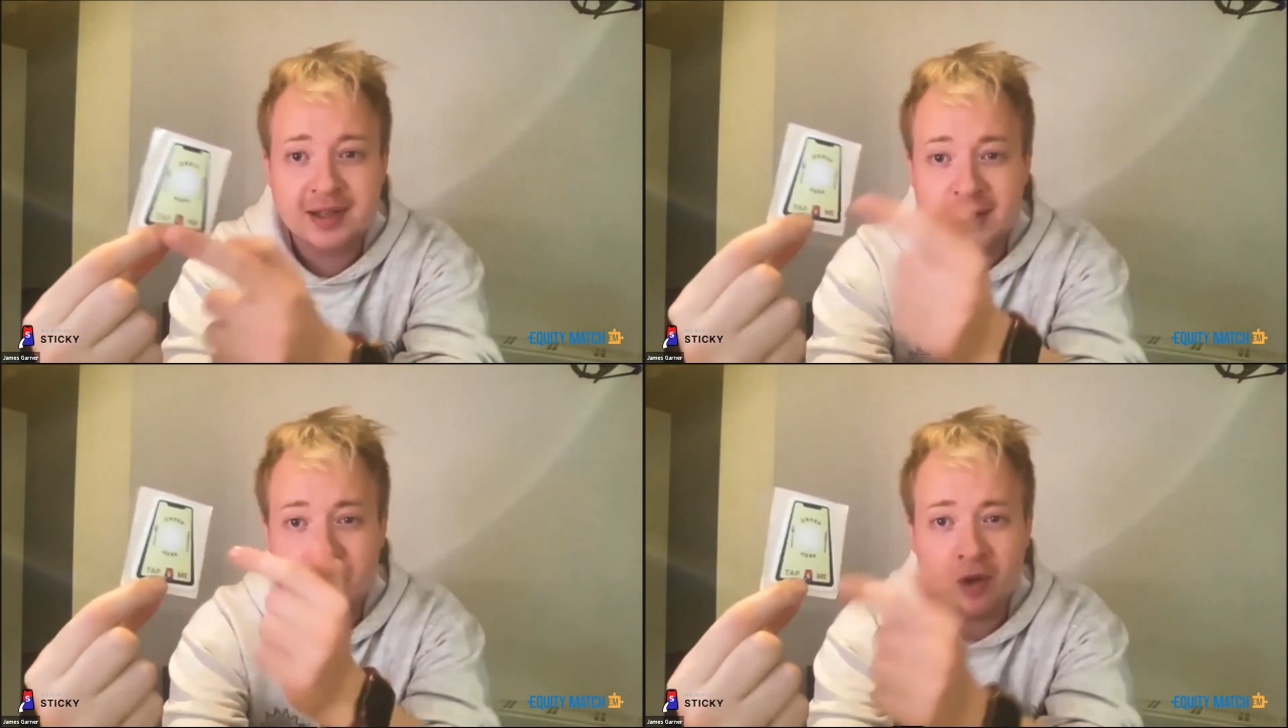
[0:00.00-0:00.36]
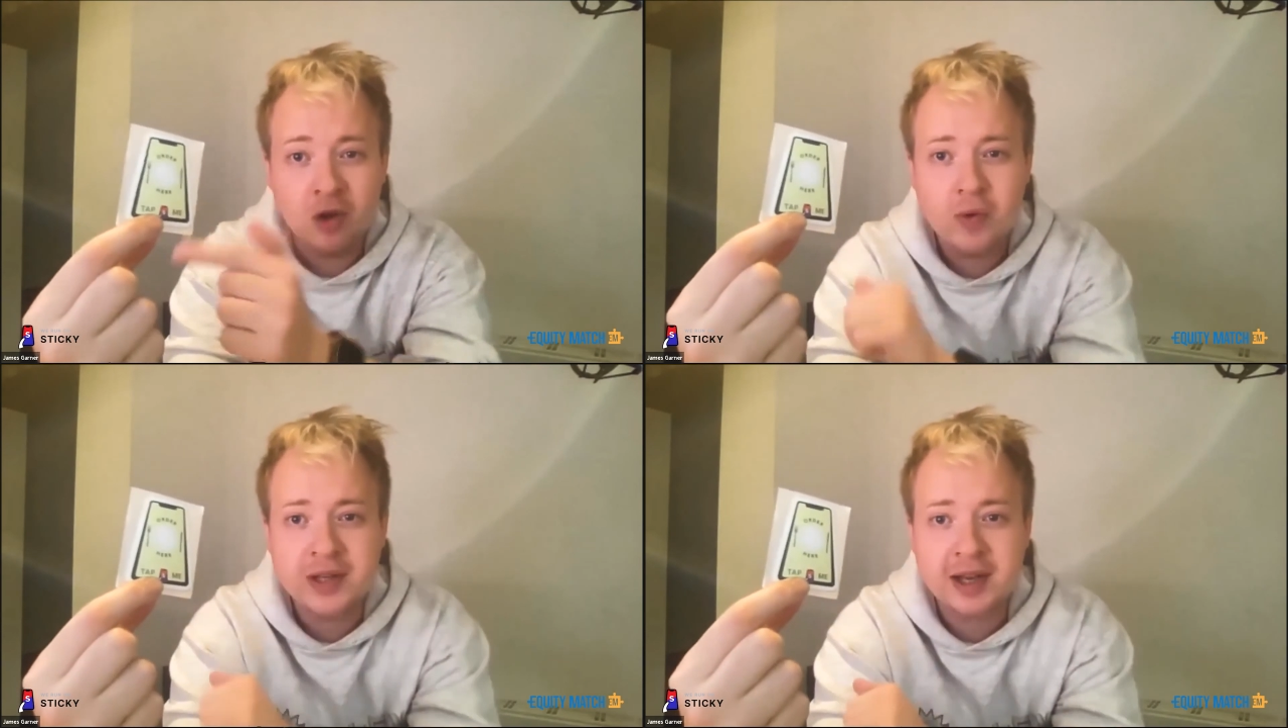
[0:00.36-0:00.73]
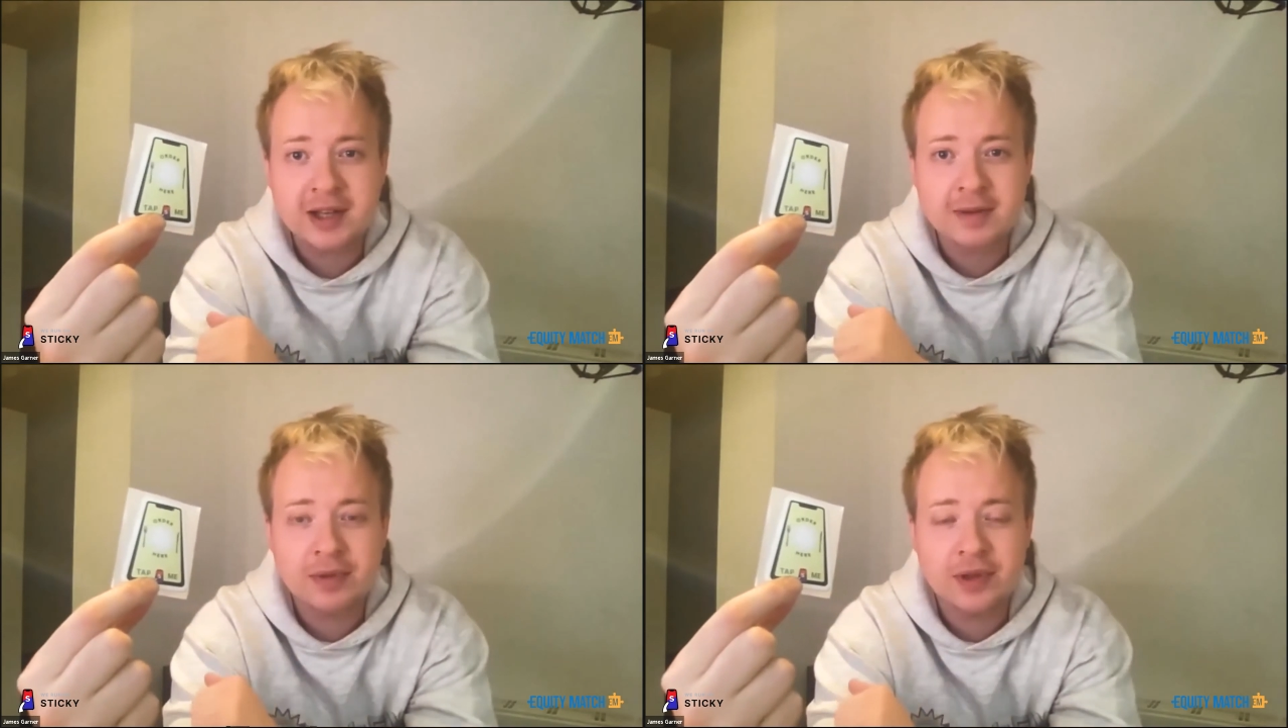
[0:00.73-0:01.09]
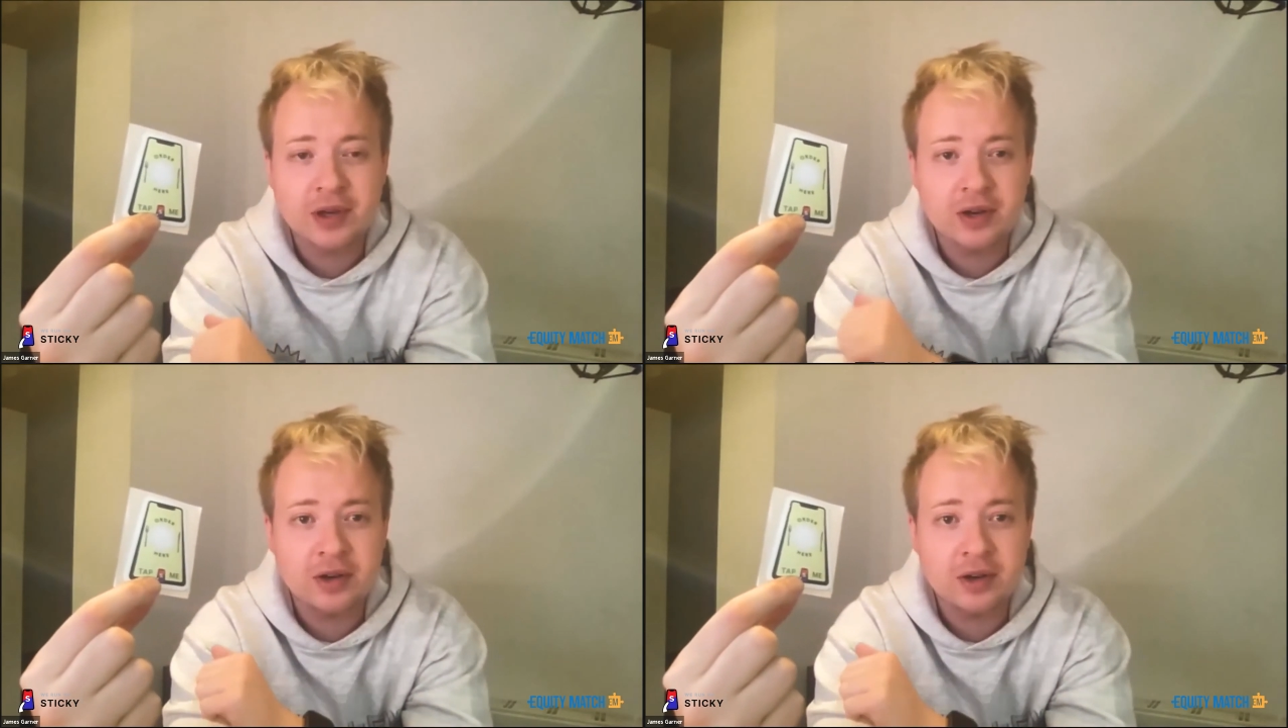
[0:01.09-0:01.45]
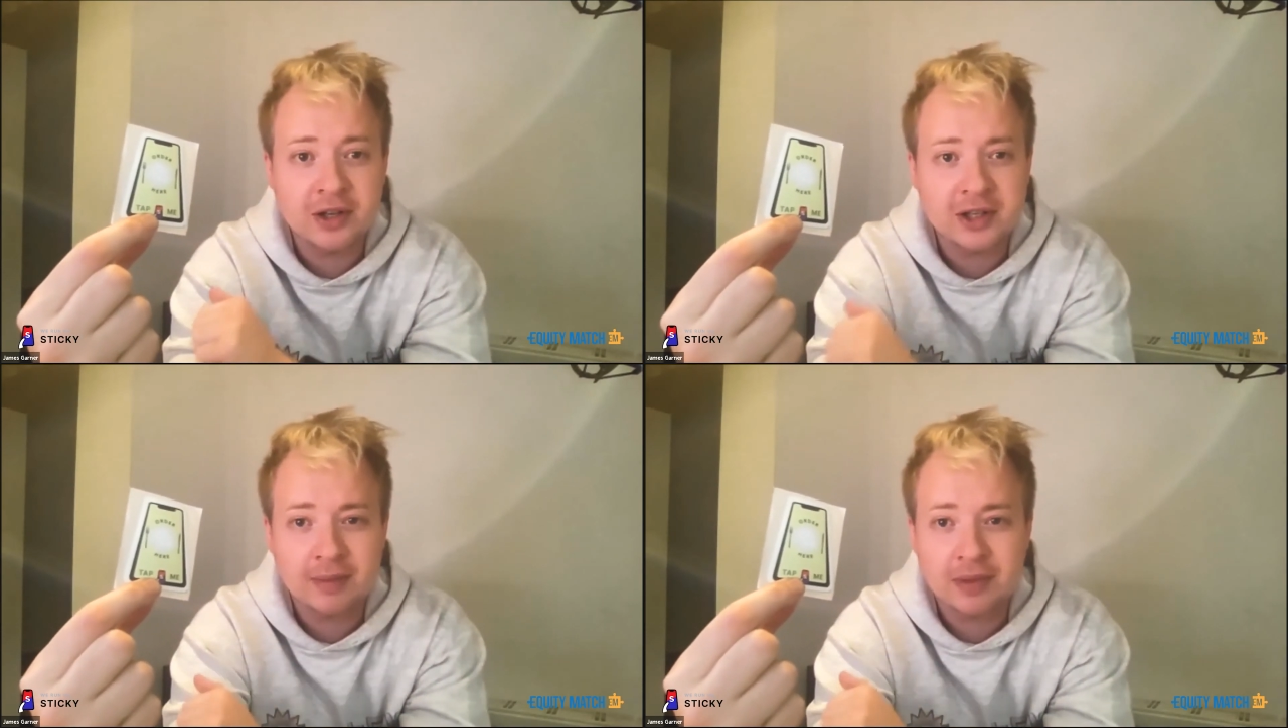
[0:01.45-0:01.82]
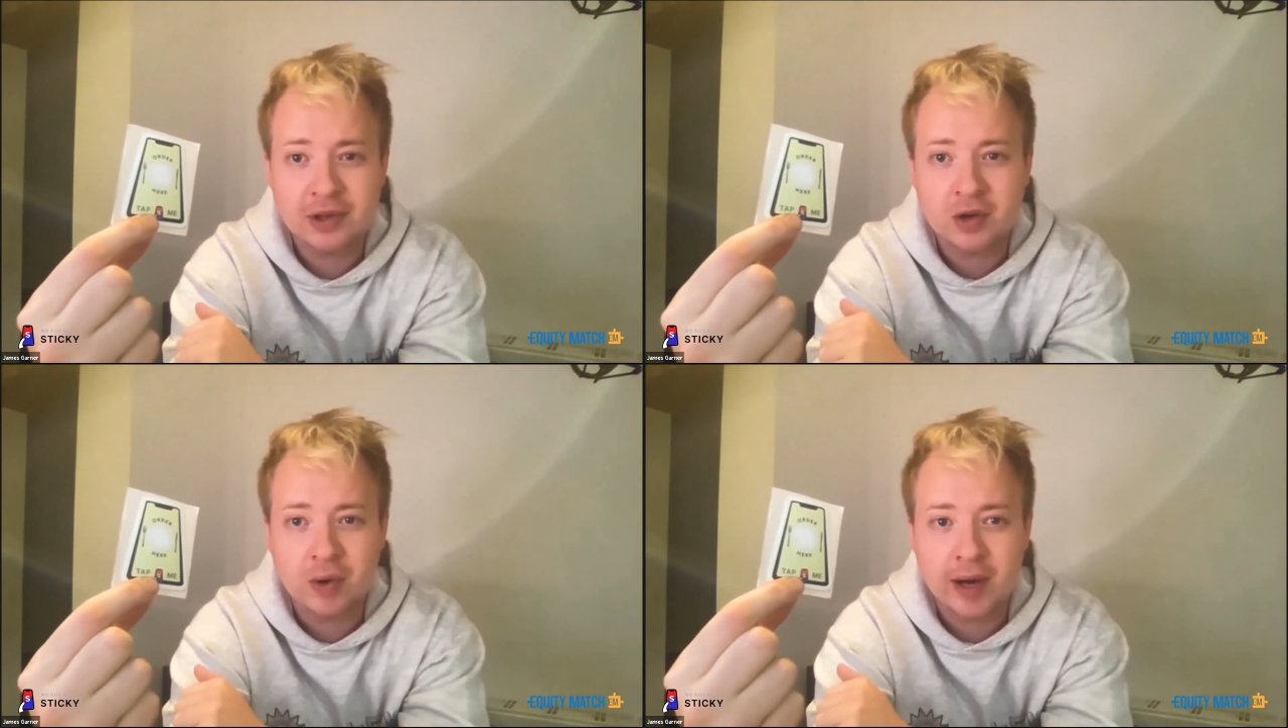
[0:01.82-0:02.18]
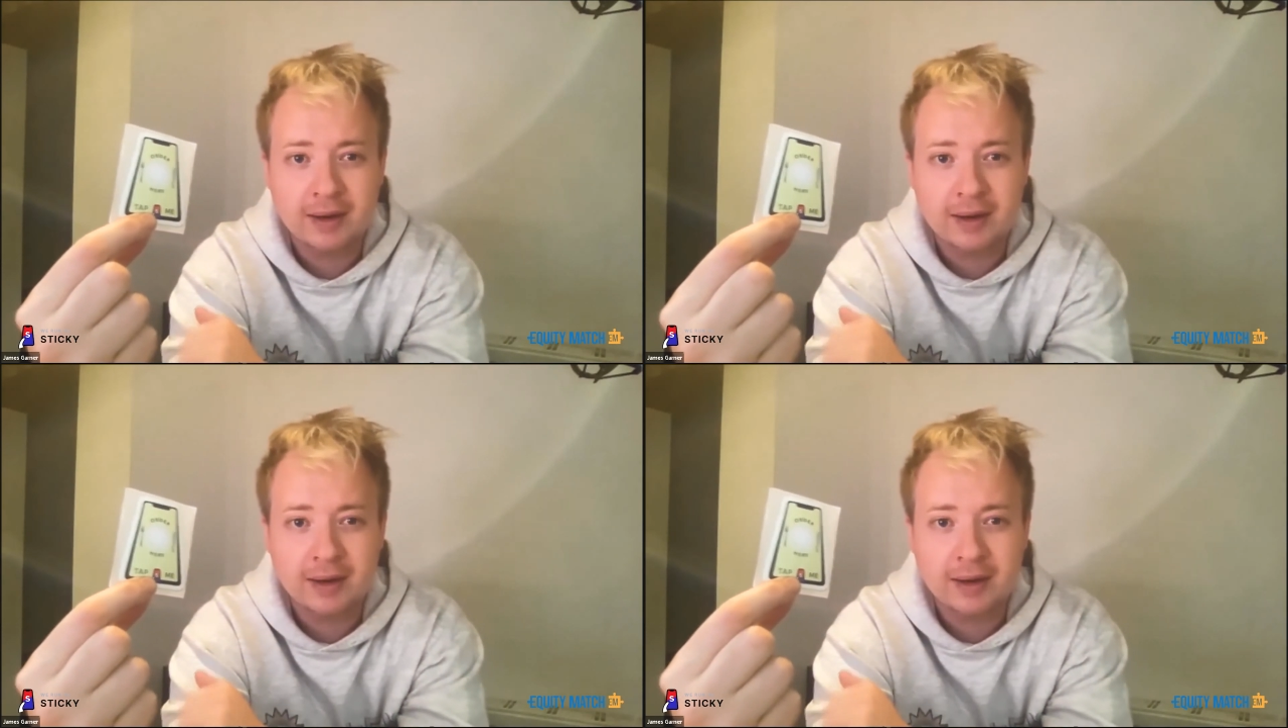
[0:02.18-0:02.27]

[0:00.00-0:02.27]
I will always get something good and something quick.